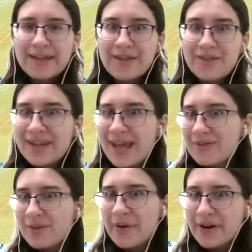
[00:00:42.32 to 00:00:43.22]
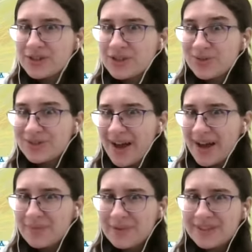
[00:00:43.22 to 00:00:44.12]
And the name of the parsha we're
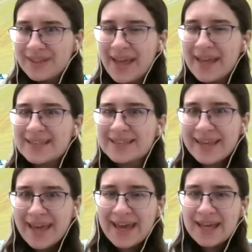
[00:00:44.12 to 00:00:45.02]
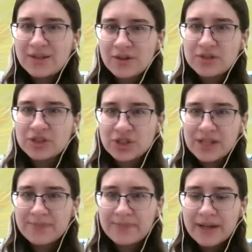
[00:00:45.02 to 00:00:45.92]
talking about today is
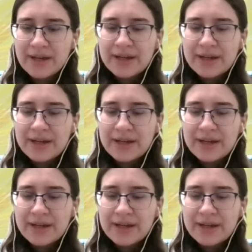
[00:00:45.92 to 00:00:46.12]
Kedoshim.